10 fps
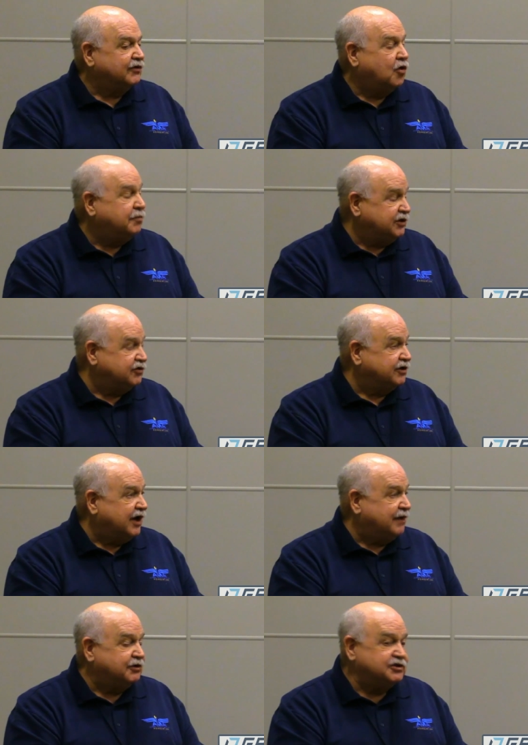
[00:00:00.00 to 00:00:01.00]
hoping to
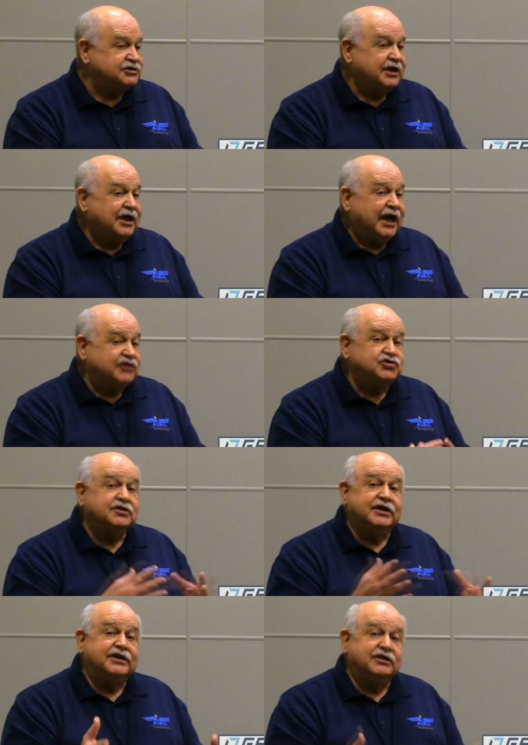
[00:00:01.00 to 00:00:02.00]
accomplish. And
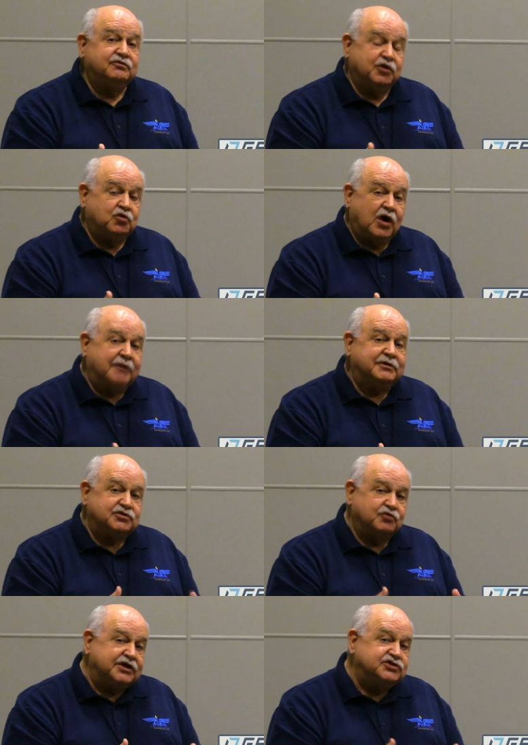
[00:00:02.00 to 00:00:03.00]
certainly the requirement
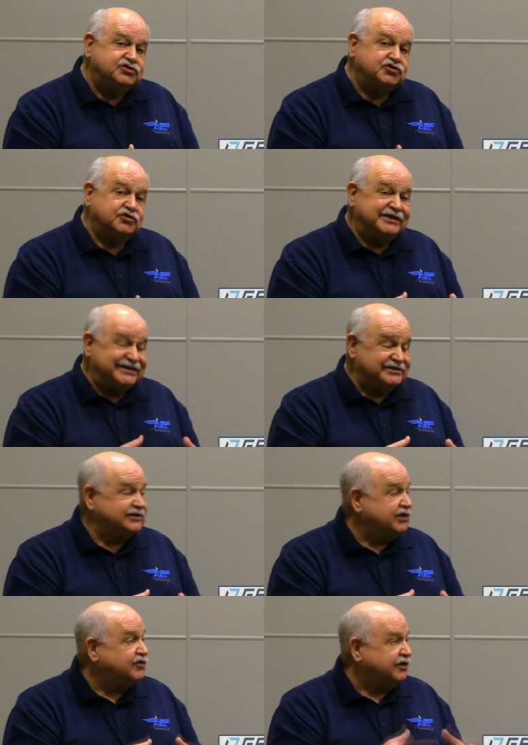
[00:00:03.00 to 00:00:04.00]
to register is
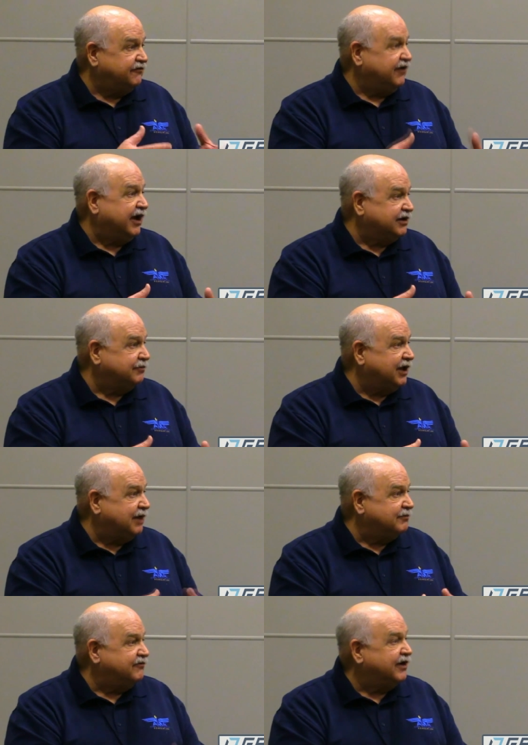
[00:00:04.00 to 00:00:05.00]
still in effect. It
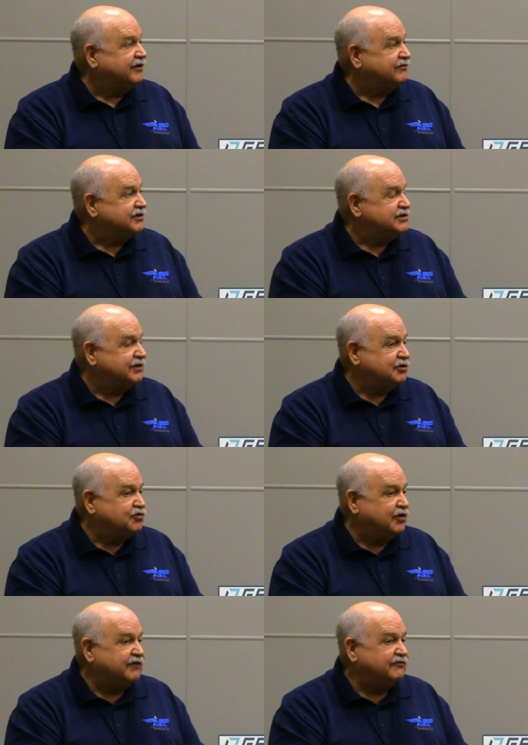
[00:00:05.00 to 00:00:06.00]
became effective December
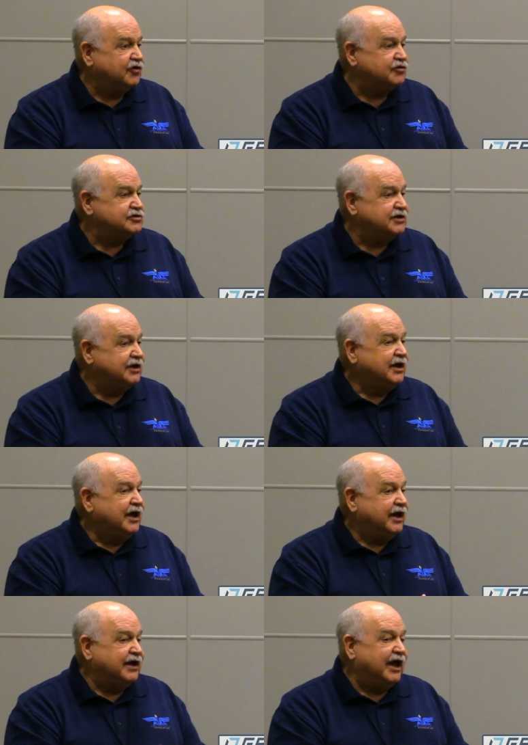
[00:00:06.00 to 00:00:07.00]
21st,
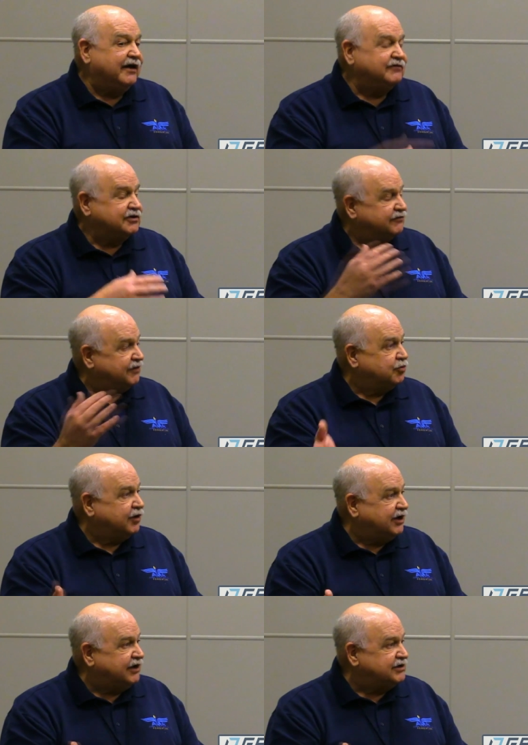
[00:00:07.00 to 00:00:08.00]
and you have until
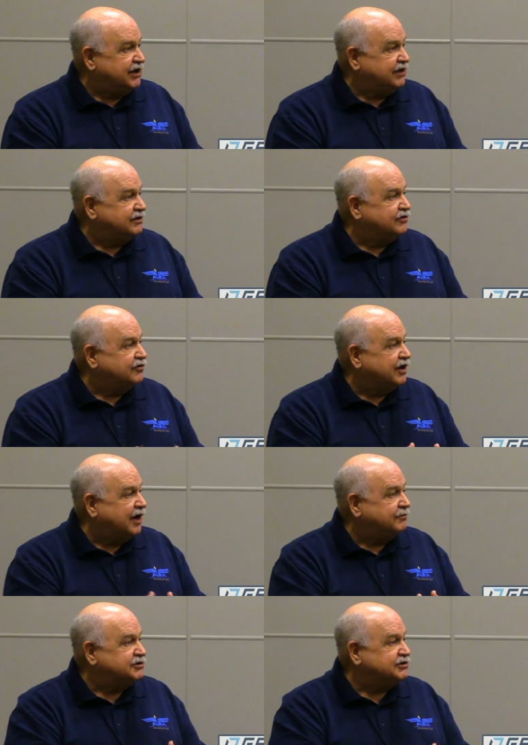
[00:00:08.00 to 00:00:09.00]
February 19th to
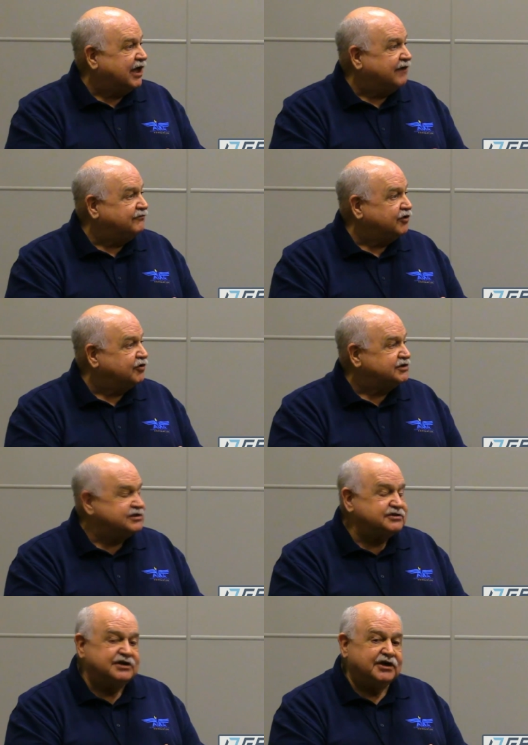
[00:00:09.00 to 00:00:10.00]
accomplish that for your
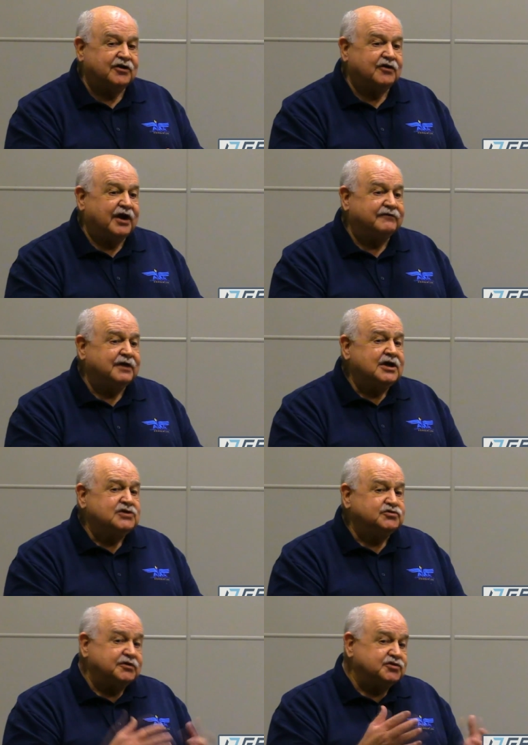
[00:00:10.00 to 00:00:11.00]
existing aircraft.
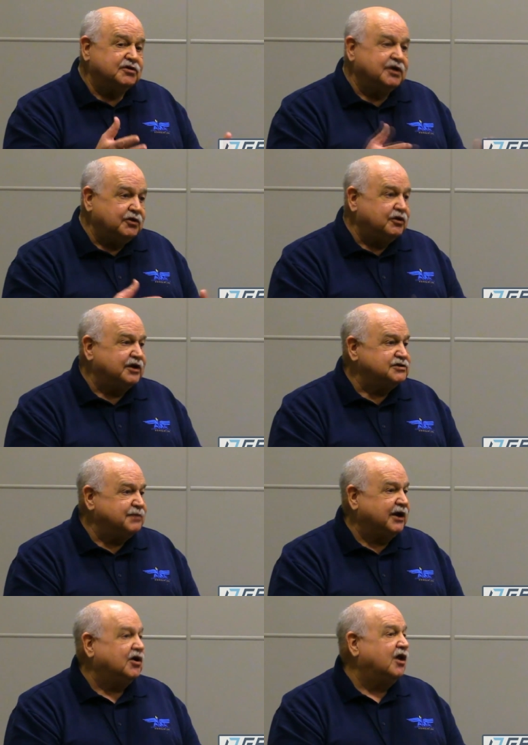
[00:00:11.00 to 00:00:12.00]
So we certainly would
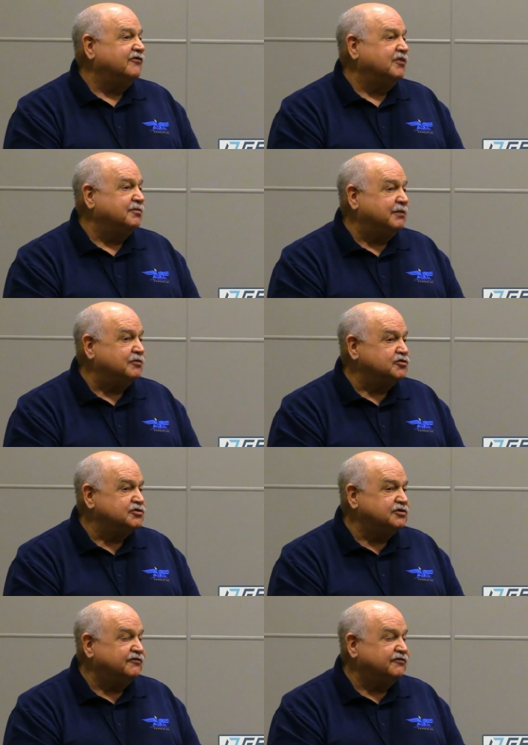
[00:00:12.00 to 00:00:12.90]
expect all of our members to